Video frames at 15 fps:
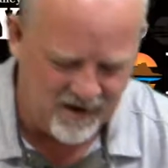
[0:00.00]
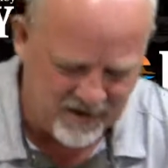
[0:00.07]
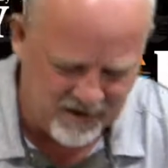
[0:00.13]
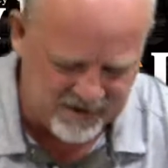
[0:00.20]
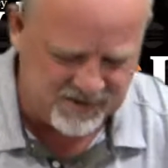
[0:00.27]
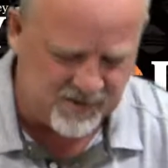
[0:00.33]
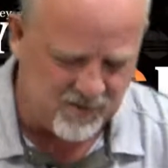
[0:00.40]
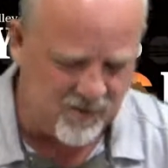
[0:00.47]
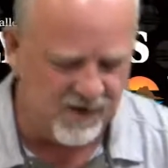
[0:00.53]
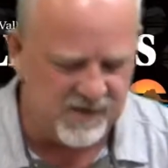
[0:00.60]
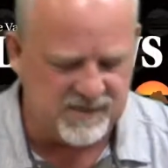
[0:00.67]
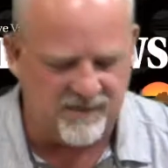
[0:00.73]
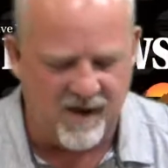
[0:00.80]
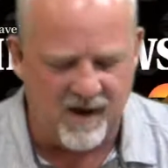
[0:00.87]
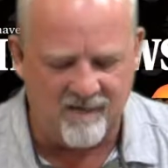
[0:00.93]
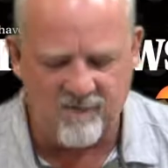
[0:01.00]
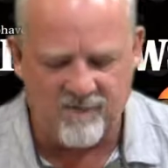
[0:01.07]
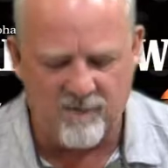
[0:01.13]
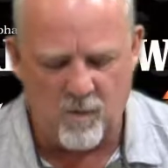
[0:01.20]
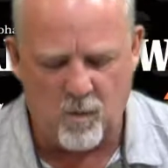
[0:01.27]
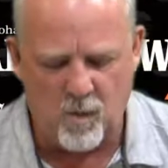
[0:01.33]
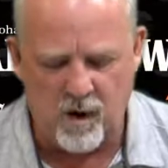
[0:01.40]
Next story is
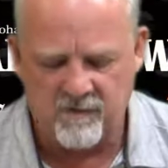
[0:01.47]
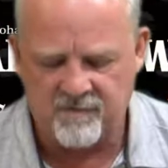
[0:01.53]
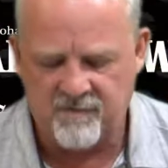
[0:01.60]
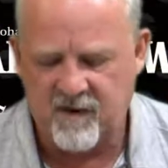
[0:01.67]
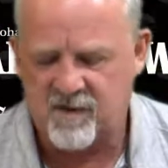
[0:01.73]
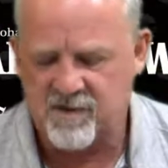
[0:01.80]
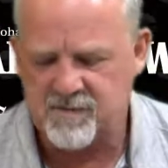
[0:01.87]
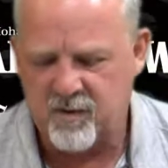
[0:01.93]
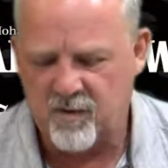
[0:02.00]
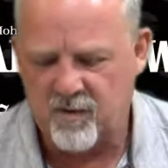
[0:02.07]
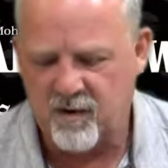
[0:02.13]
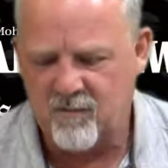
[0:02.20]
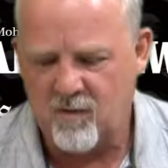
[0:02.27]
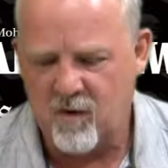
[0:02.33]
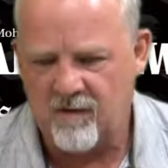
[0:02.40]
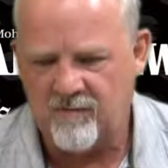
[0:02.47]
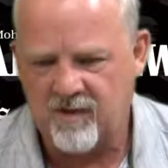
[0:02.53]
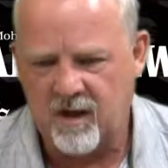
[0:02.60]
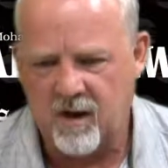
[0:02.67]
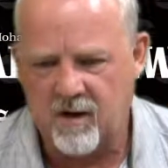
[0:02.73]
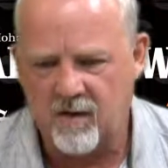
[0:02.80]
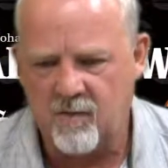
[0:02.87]
5 wildfires burning in
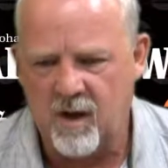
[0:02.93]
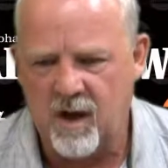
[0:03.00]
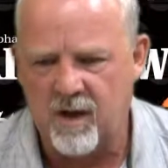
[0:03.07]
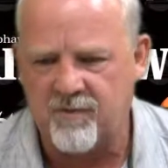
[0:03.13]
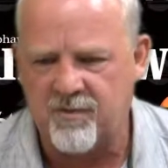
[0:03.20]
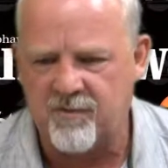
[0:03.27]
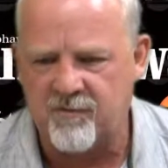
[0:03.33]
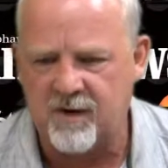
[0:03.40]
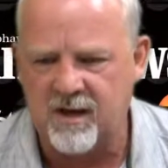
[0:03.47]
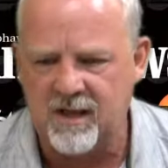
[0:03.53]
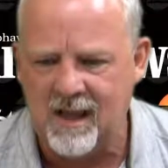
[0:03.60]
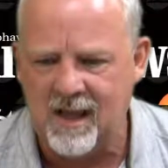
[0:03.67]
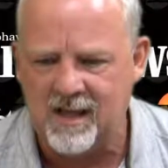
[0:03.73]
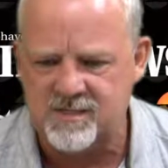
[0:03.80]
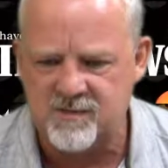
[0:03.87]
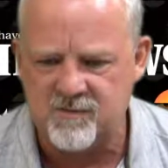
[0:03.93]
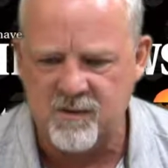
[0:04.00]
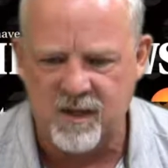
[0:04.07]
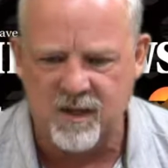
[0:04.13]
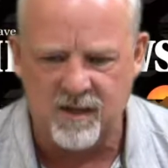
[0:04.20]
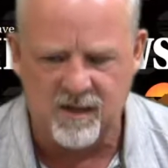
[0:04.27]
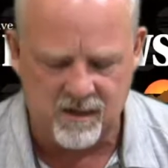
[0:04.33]
Mojave County. We had 3 last
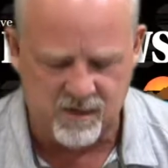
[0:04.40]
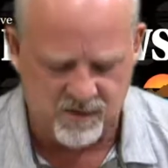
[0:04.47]
week.